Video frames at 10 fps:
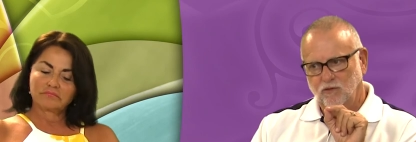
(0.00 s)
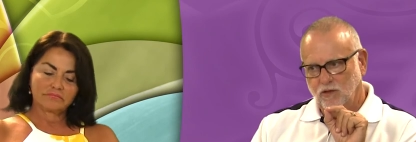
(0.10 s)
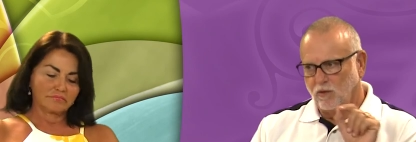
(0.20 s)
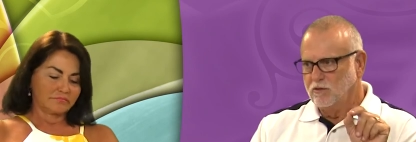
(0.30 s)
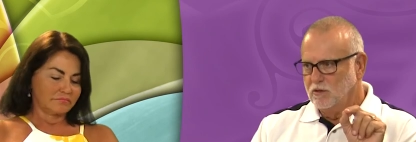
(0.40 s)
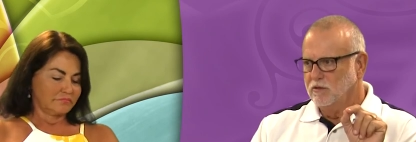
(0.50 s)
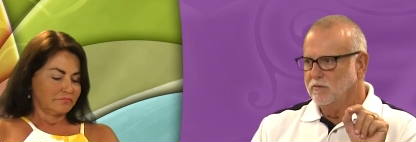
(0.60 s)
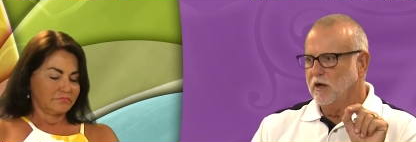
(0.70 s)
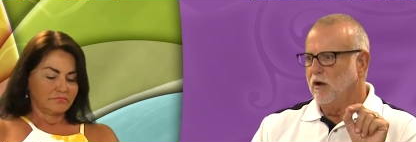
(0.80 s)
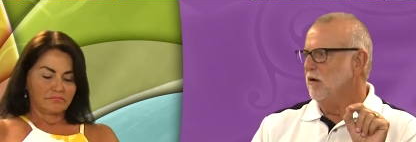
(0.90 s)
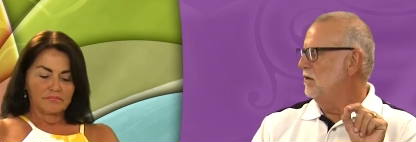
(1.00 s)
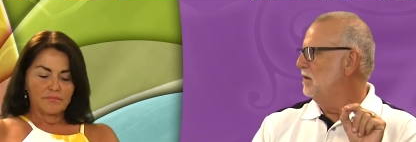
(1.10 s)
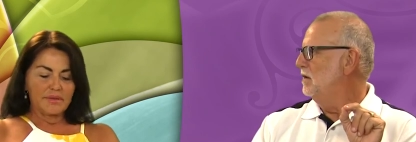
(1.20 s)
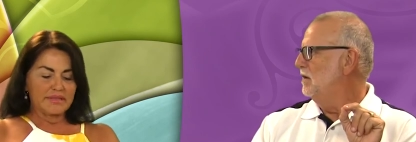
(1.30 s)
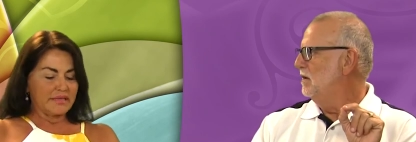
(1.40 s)
Speaker 1: don't do them at all.
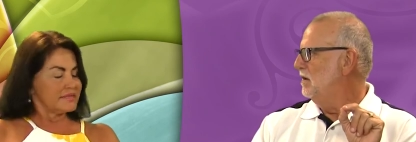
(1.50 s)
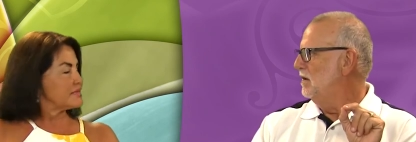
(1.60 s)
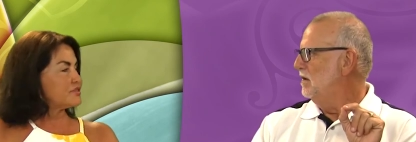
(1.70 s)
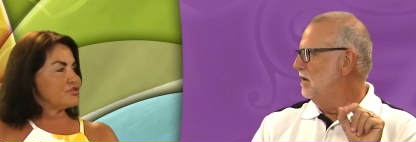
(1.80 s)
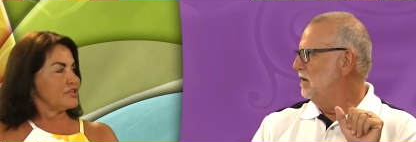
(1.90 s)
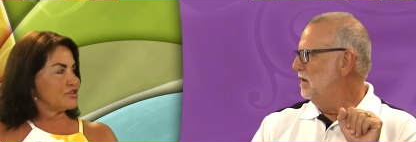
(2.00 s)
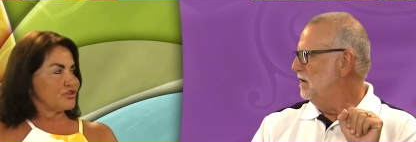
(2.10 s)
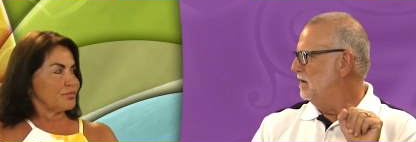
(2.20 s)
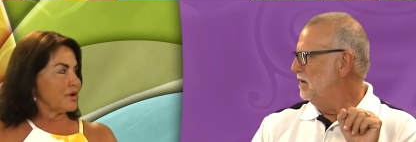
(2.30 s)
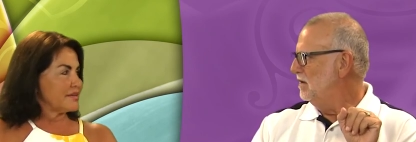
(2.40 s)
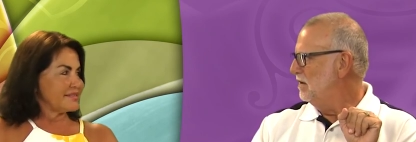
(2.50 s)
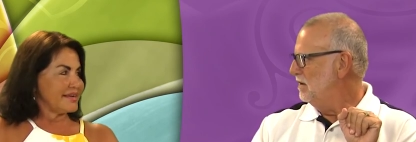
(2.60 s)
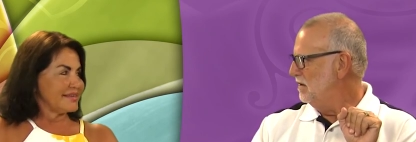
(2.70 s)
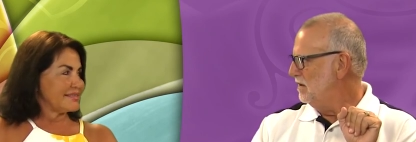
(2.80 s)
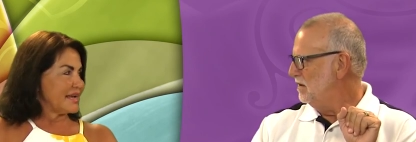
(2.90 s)
Speaker 2: But the dis, digital
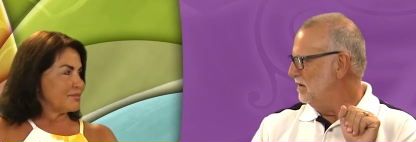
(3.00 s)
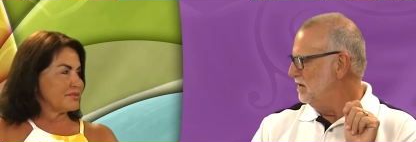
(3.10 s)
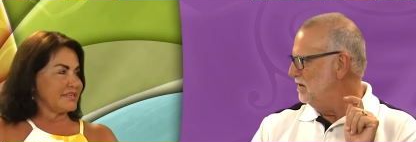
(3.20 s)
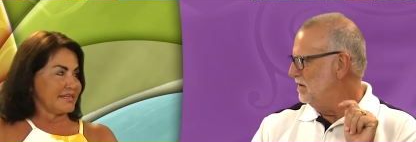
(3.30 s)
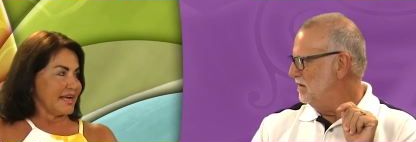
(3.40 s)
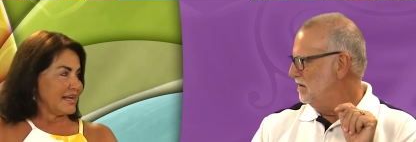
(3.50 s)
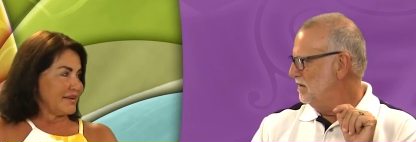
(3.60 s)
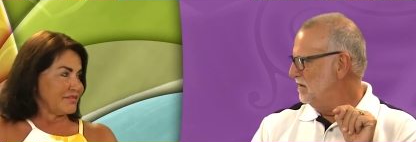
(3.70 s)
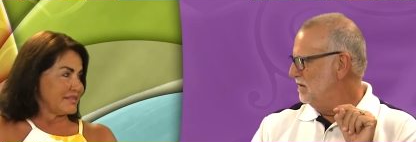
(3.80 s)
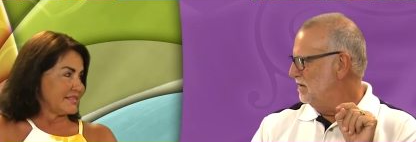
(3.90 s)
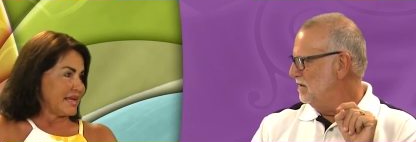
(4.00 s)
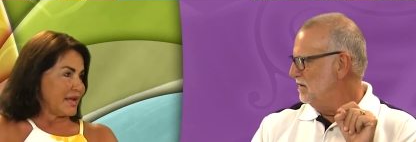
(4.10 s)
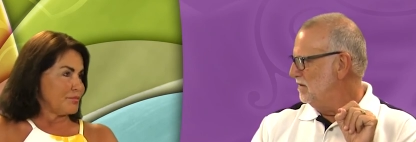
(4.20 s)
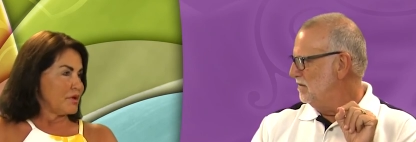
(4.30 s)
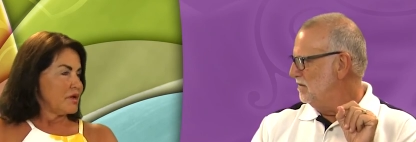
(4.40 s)
prostate exams did not have the
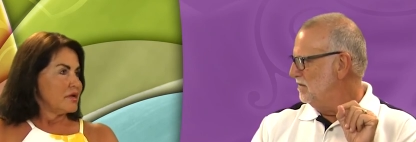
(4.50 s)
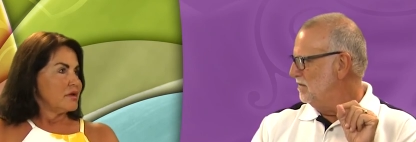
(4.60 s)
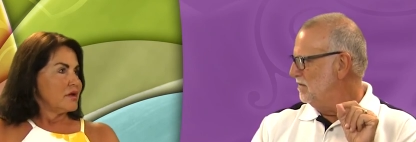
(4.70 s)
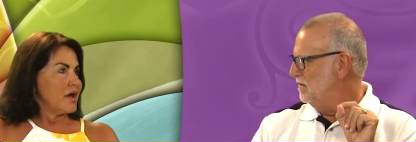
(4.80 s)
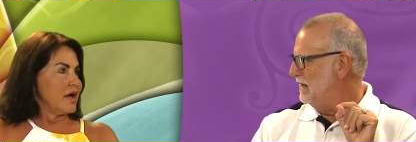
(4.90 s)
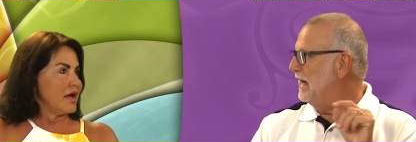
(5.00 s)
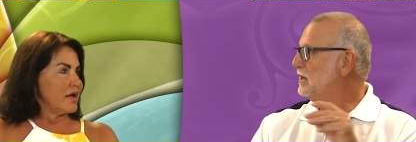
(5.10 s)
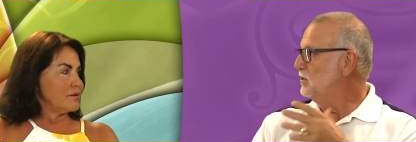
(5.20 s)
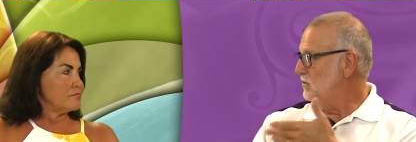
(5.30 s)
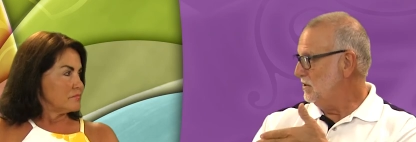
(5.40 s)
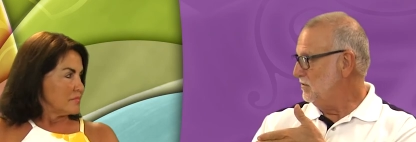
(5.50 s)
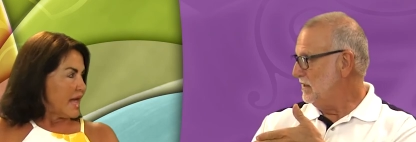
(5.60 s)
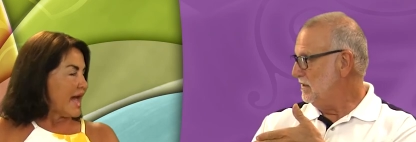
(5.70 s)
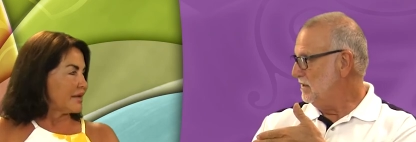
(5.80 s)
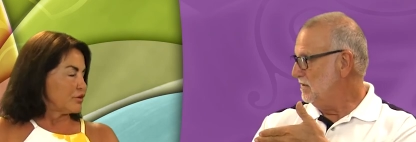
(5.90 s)
same um,
Speaker 1: accuracy,
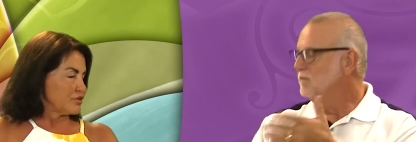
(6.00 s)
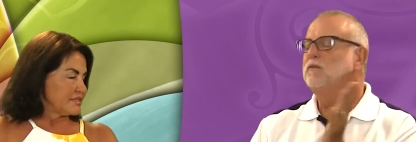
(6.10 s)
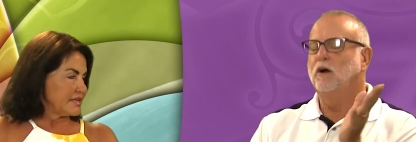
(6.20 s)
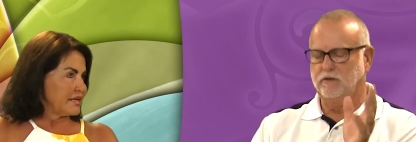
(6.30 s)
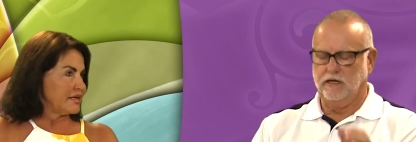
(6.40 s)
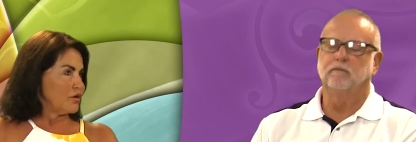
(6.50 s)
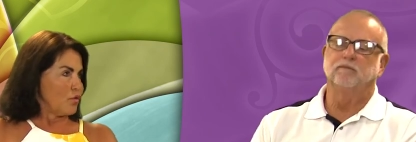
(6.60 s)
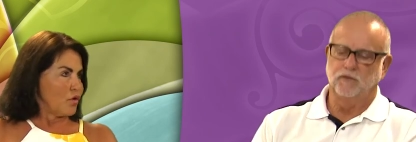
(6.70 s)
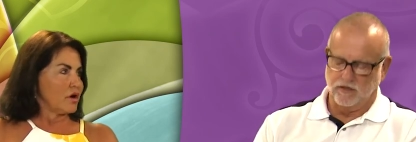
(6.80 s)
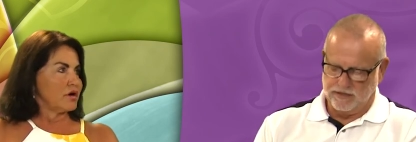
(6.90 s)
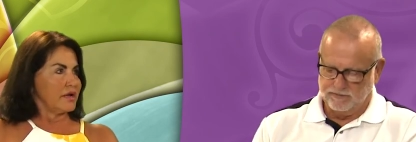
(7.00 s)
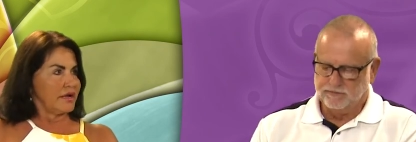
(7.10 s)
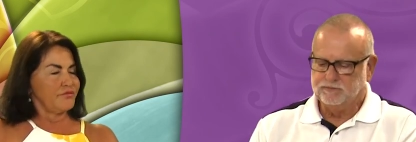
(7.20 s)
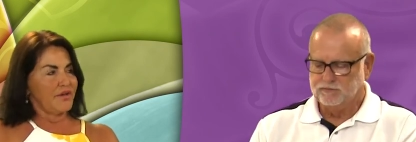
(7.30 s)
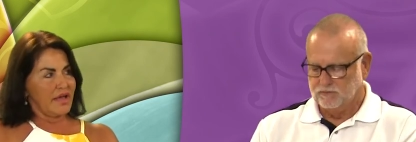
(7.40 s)
rate. accuracy okay. or
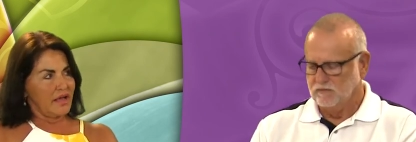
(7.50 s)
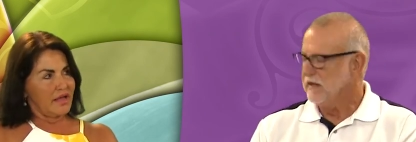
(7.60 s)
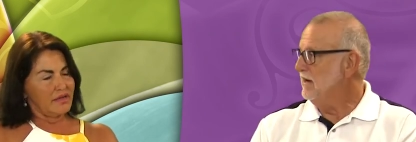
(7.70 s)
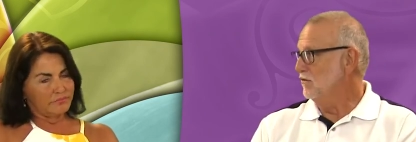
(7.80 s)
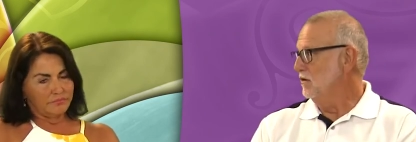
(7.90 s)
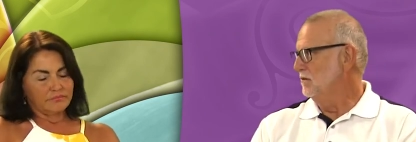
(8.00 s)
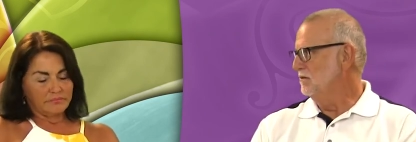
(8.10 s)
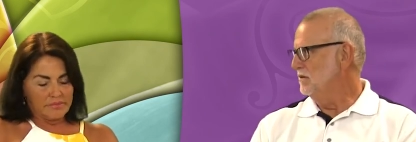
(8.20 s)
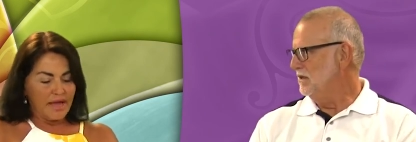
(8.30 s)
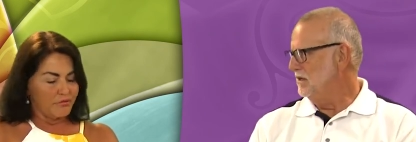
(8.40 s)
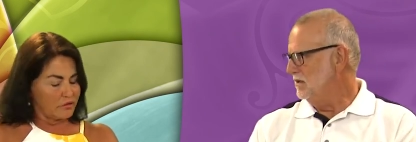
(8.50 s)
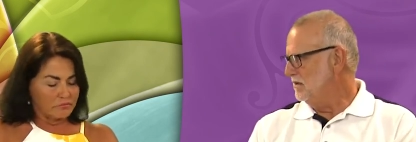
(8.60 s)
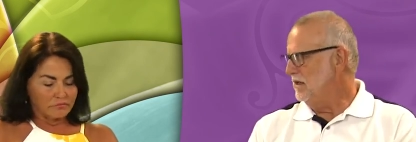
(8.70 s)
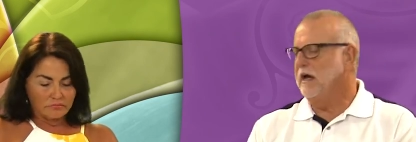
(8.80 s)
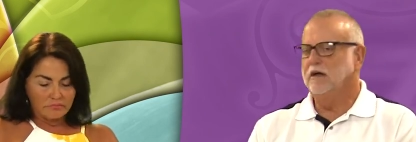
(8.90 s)
right. effect, um, ever.
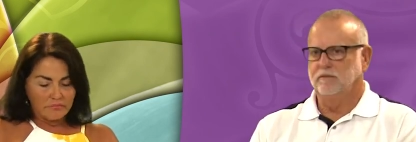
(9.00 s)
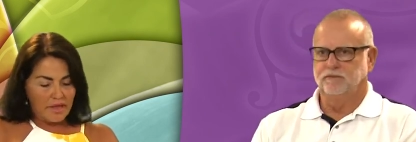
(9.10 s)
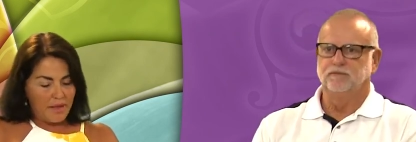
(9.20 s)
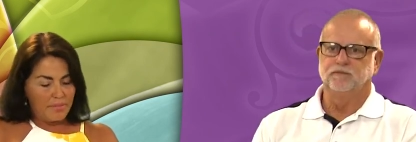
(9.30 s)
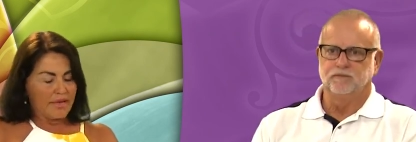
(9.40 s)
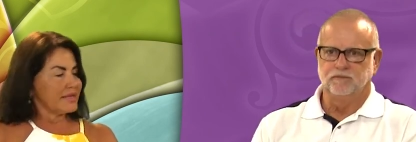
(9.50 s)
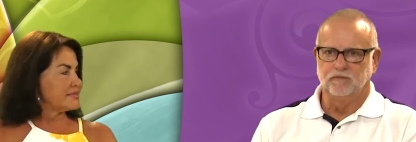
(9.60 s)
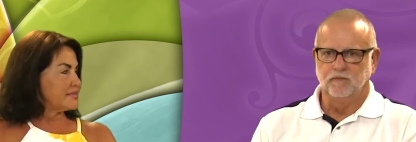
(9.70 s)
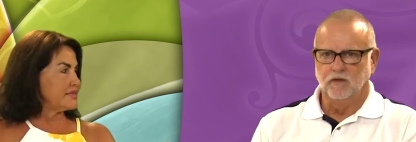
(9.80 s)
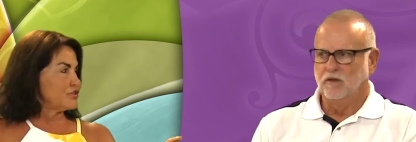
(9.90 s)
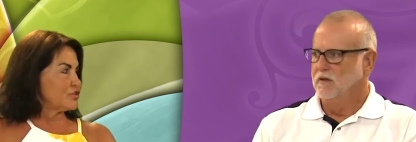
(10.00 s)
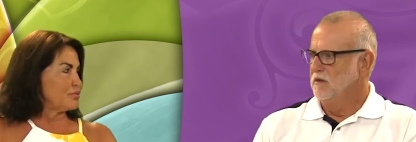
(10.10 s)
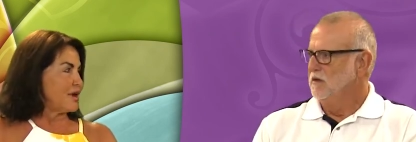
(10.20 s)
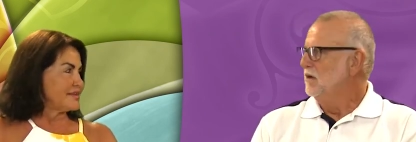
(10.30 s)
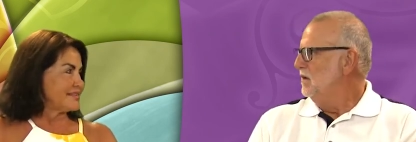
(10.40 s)
Speaker 2: ever.
Speaker 1: Yeah.
Speaker 2: Because
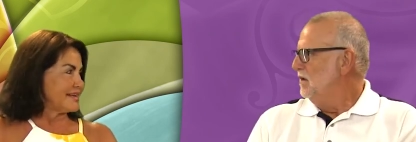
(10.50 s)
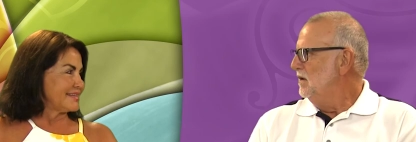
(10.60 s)
digital prostate